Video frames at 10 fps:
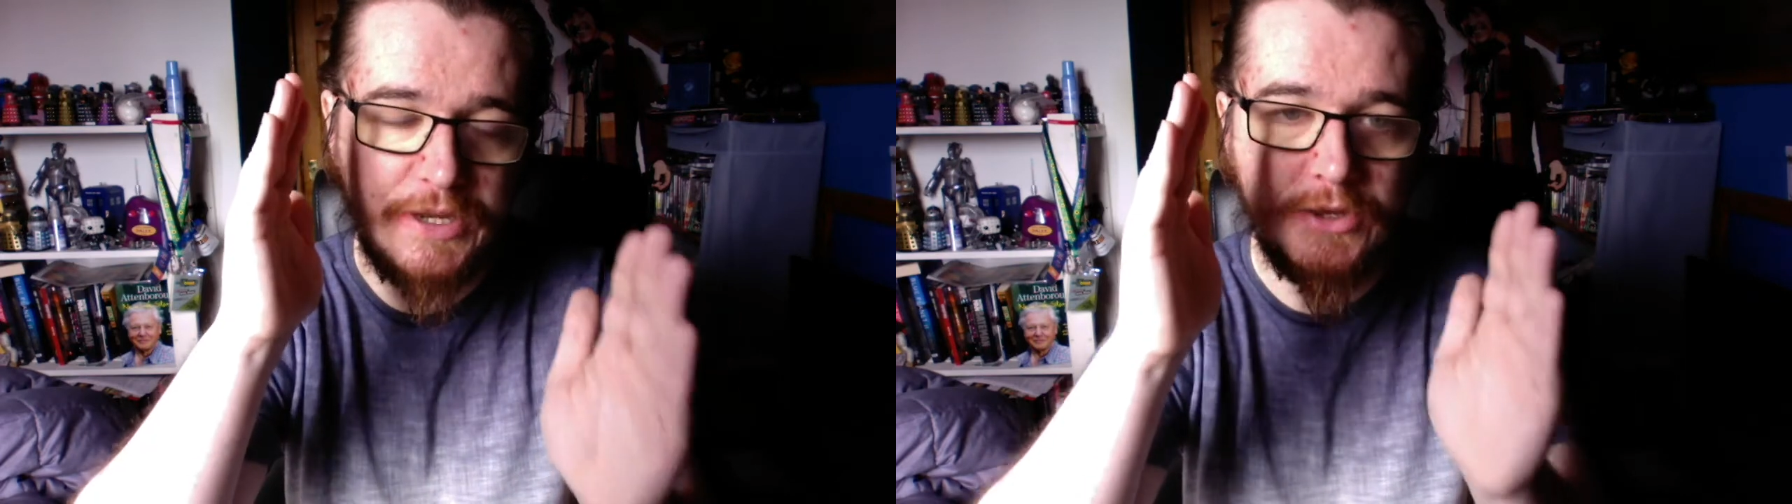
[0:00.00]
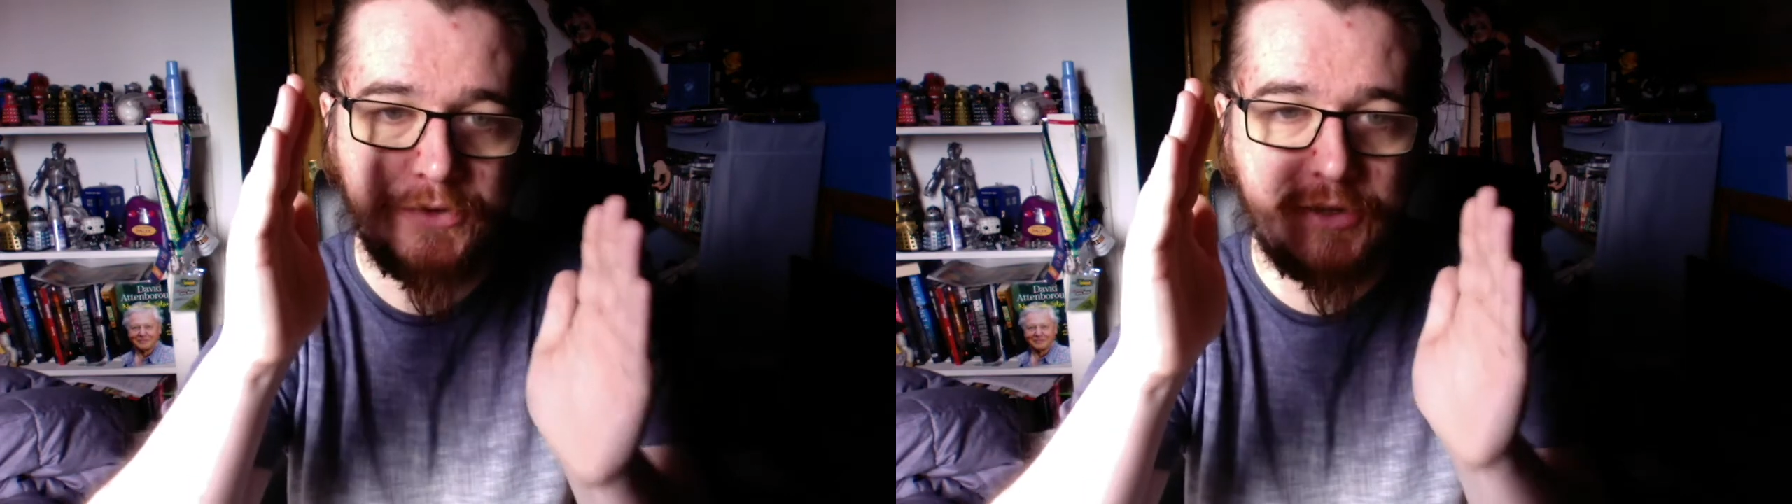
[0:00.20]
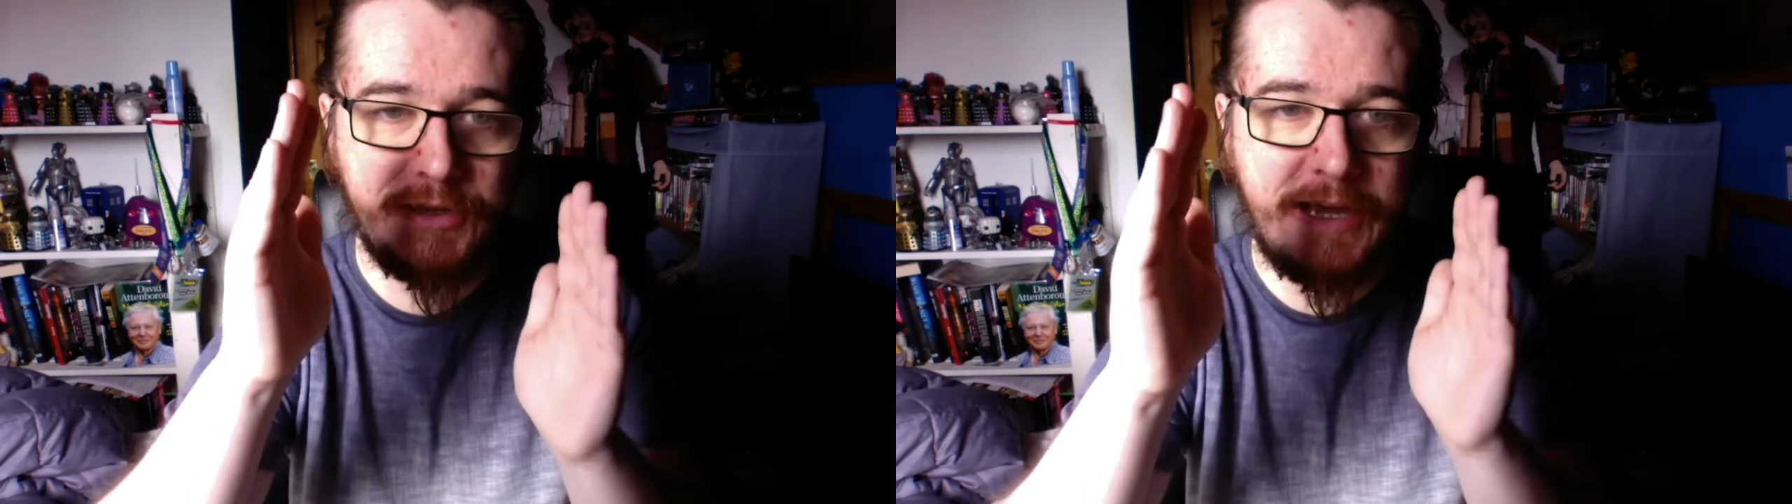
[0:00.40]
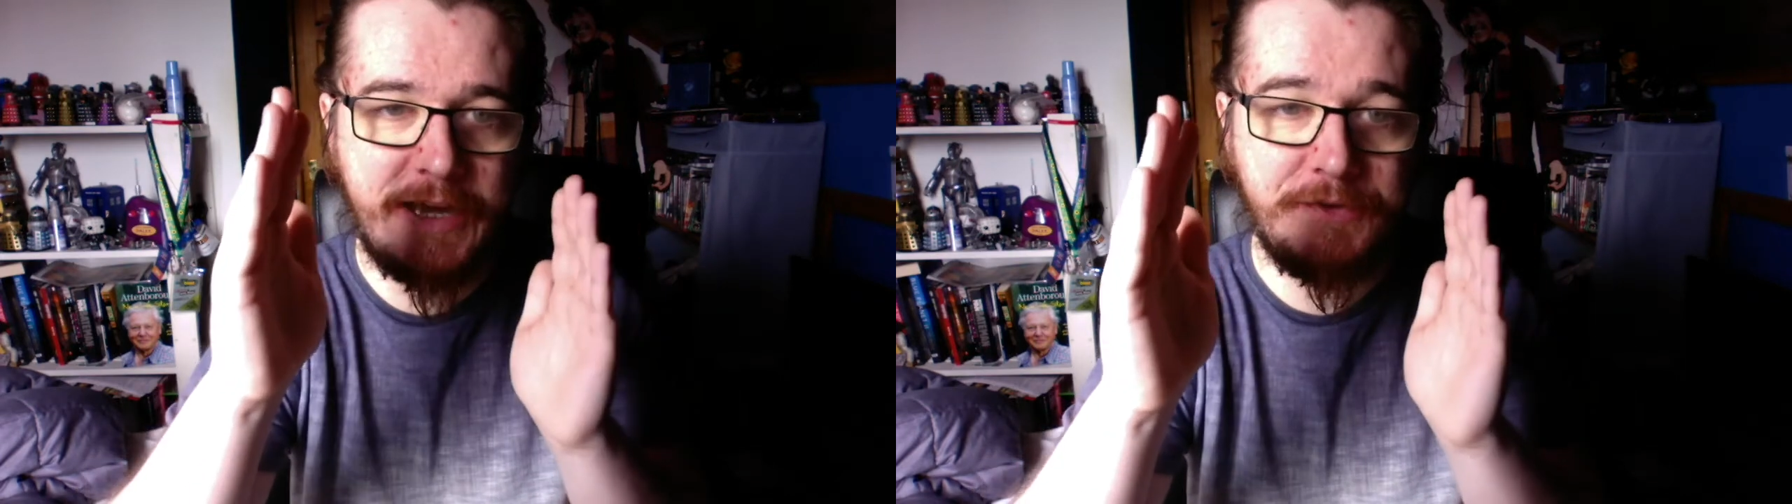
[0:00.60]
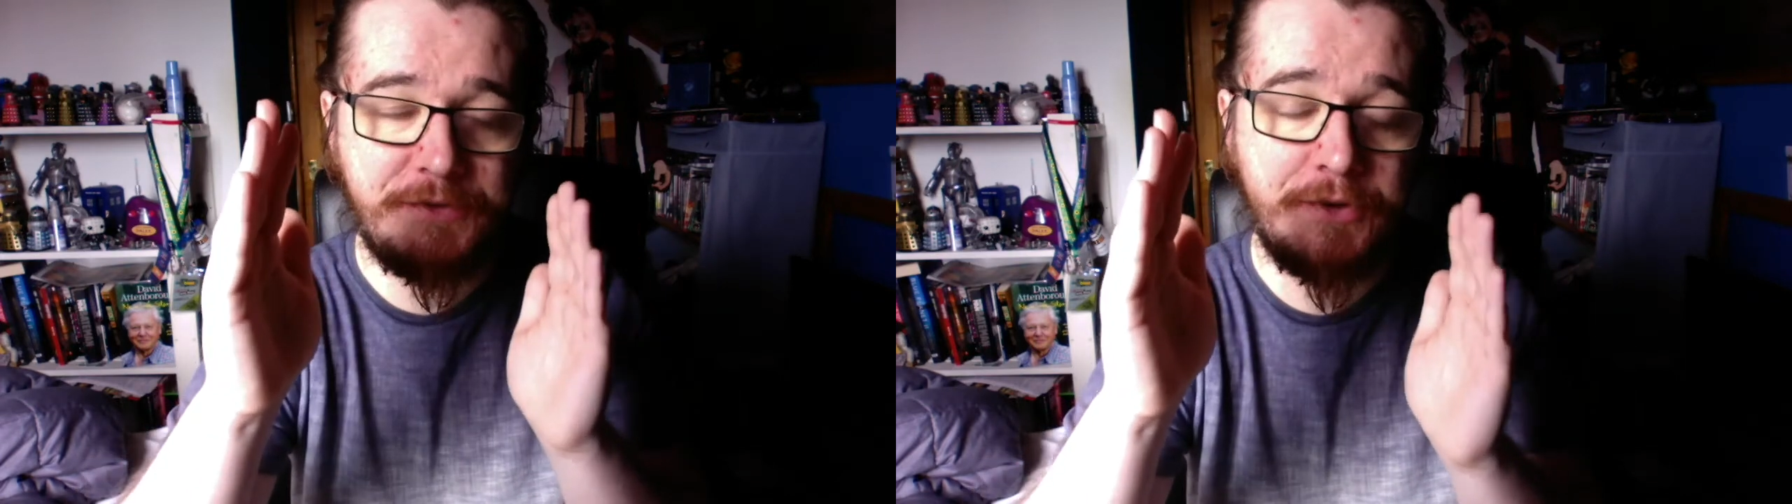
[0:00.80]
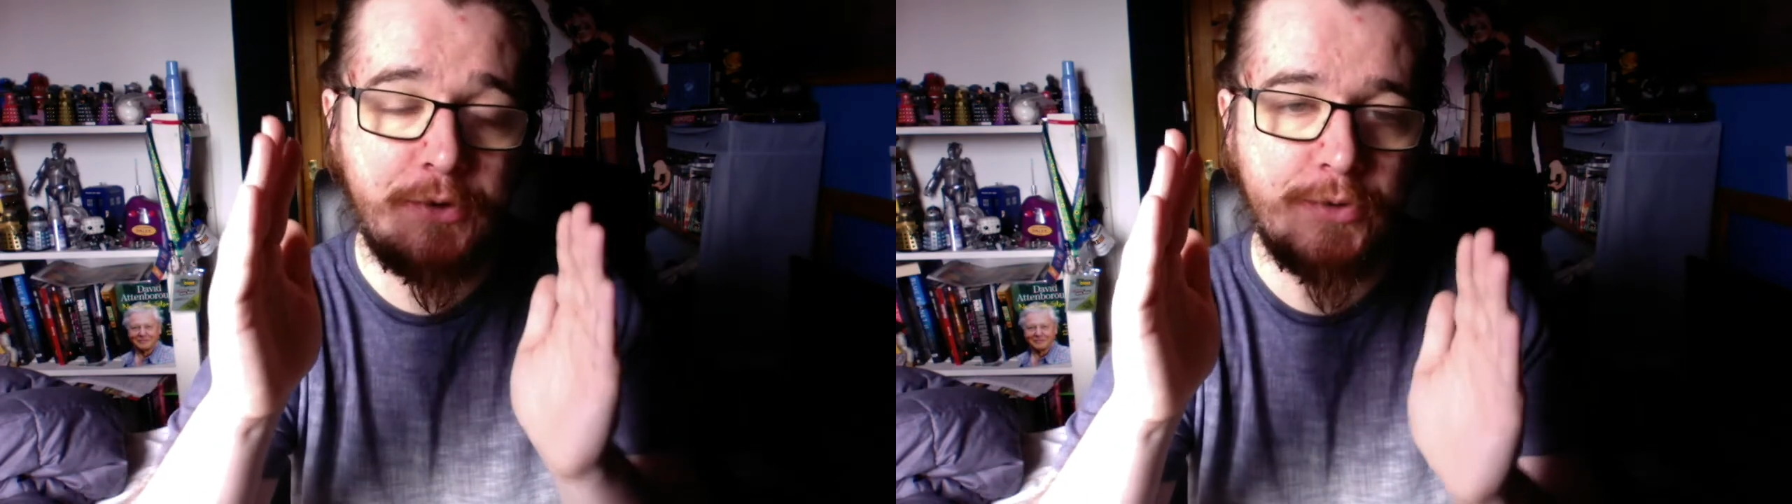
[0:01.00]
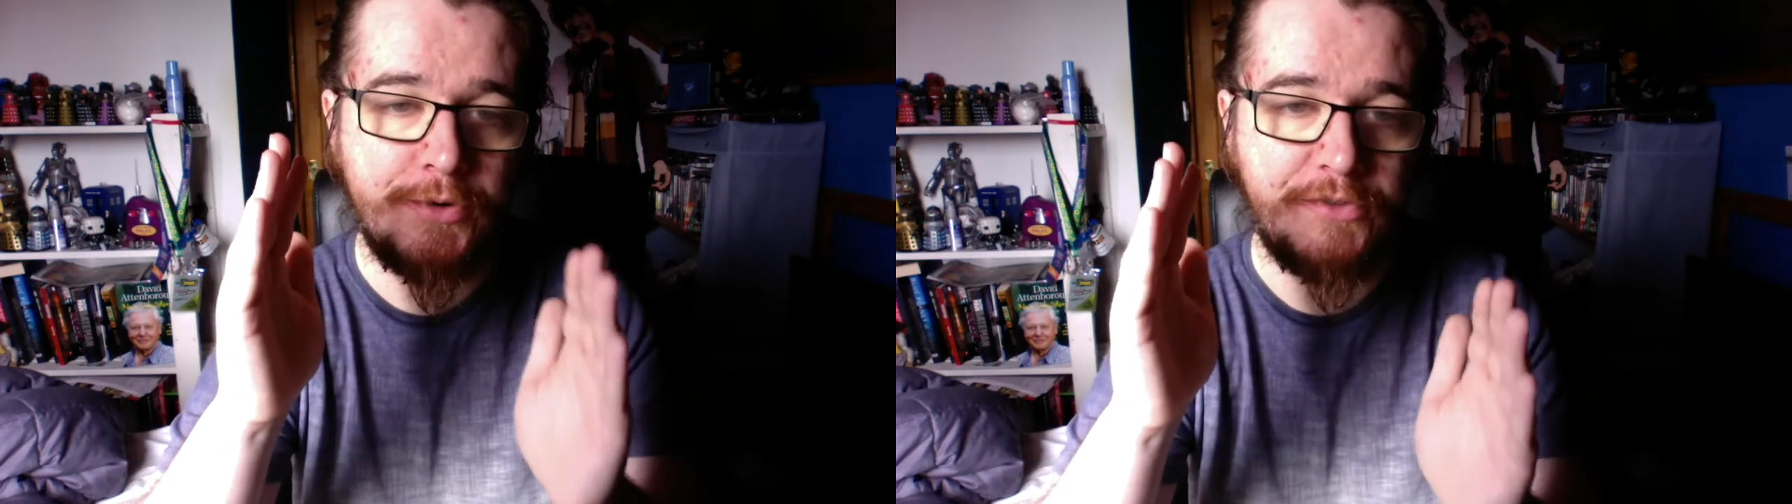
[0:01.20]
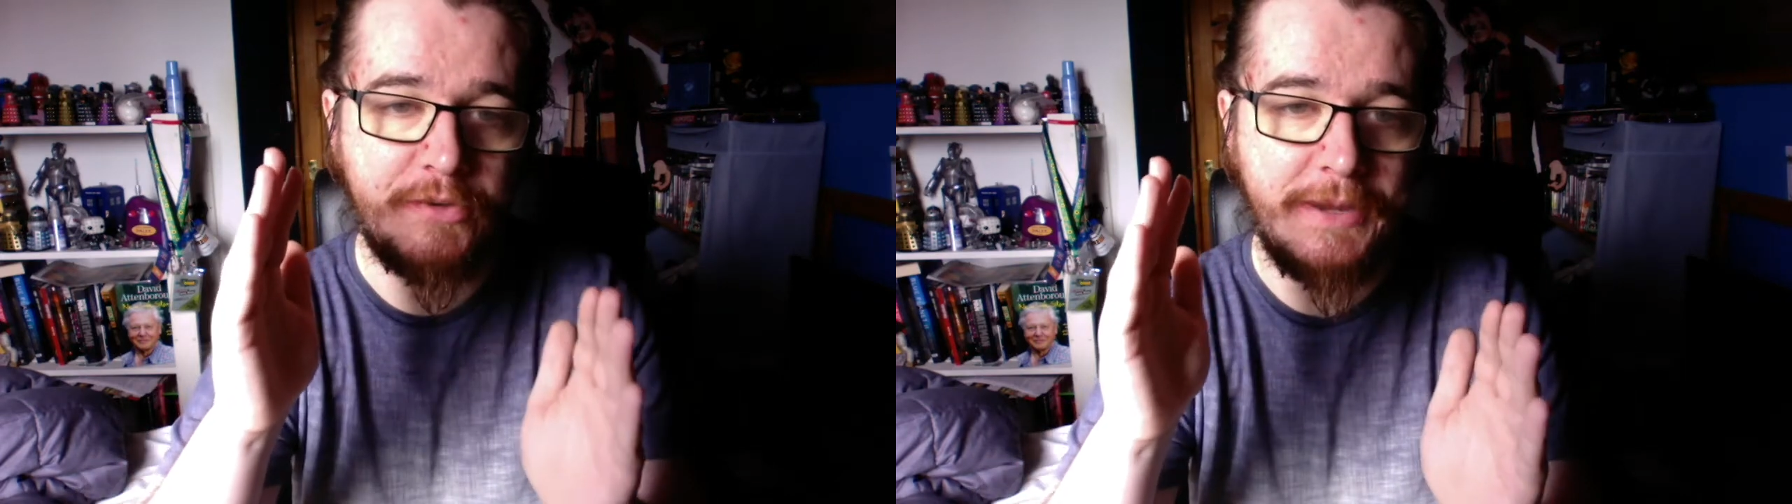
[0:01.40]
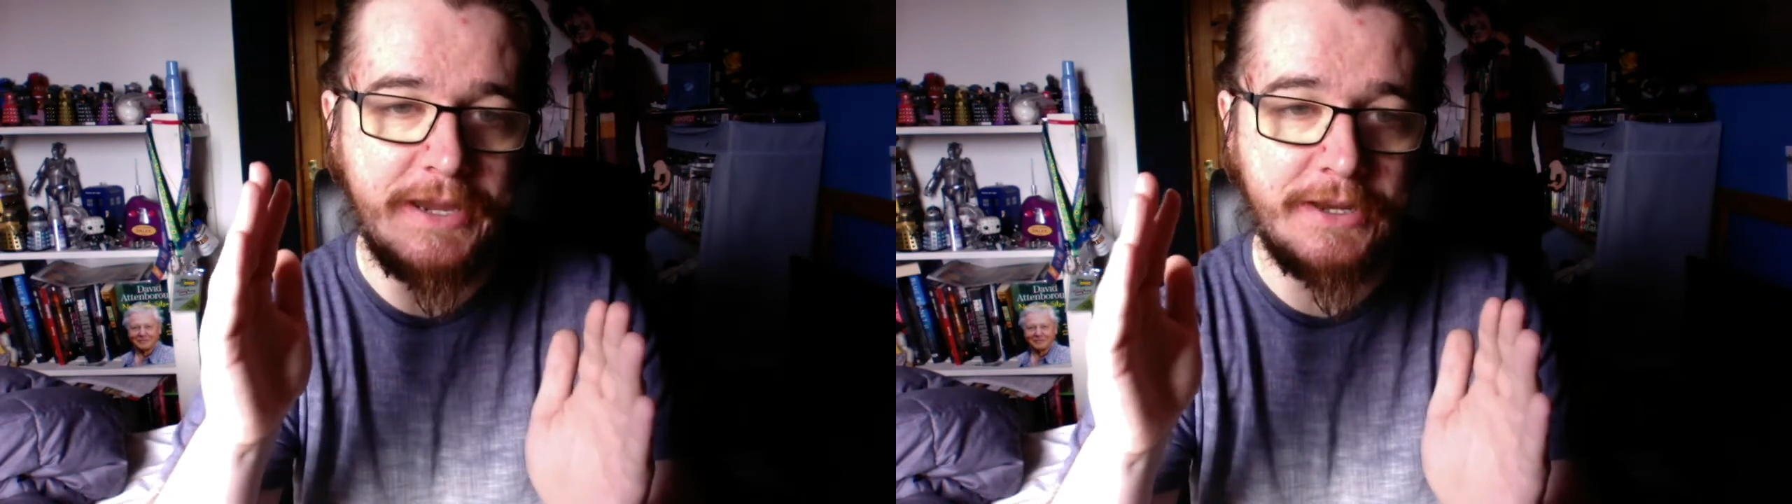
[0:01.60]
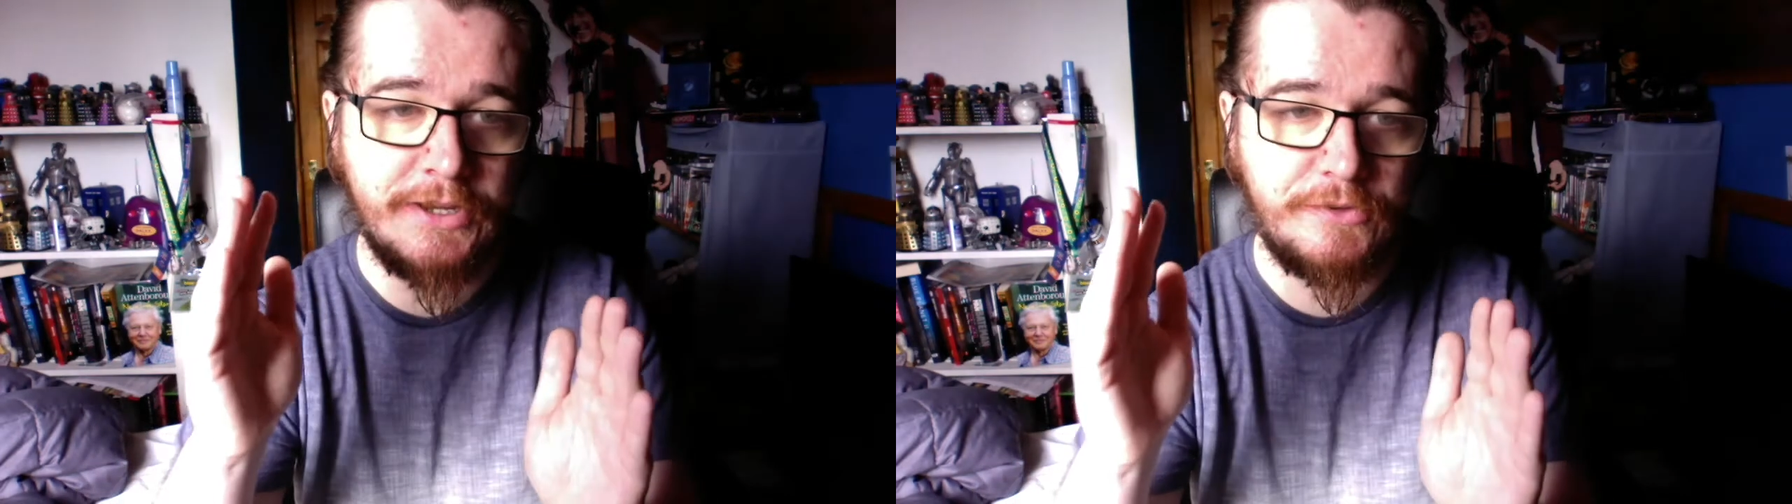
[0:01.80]
utilised in order to
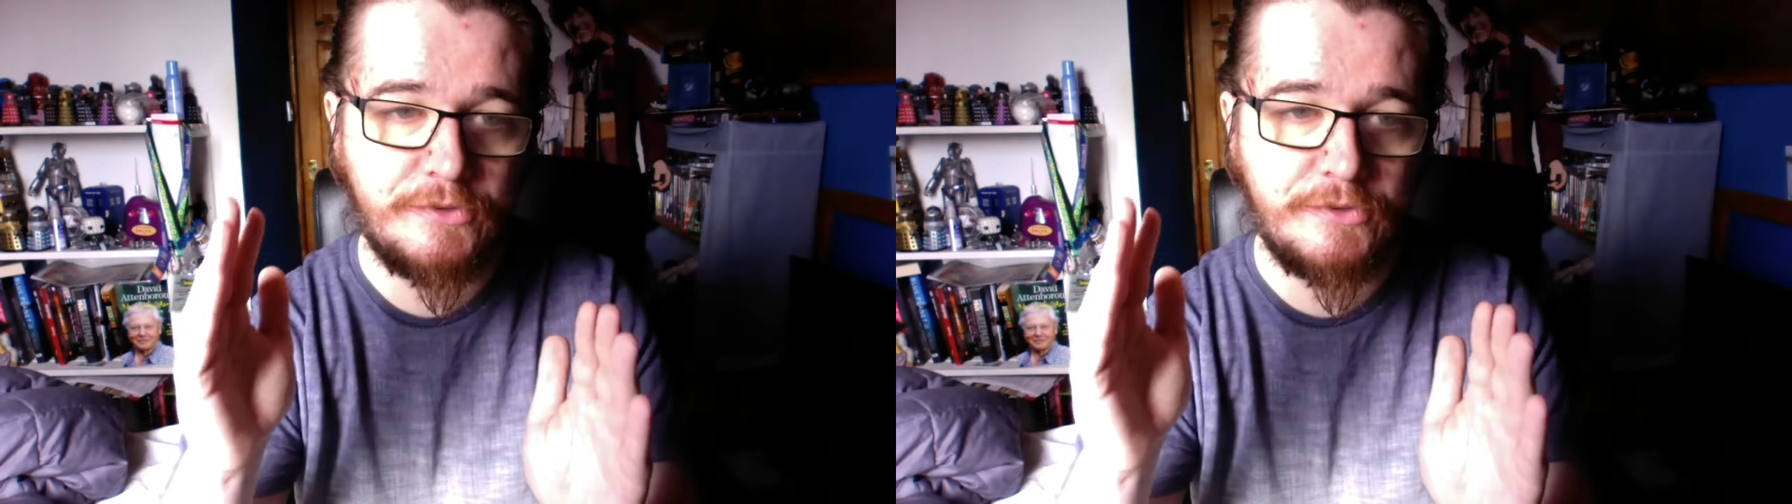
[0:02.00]
make it.